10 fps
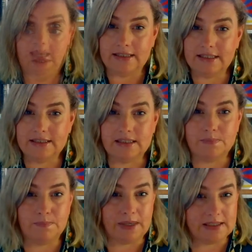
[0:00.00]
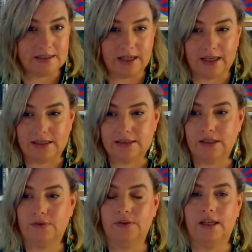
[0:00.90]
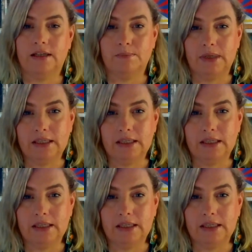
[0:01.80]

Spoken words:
ATC's best chance for getting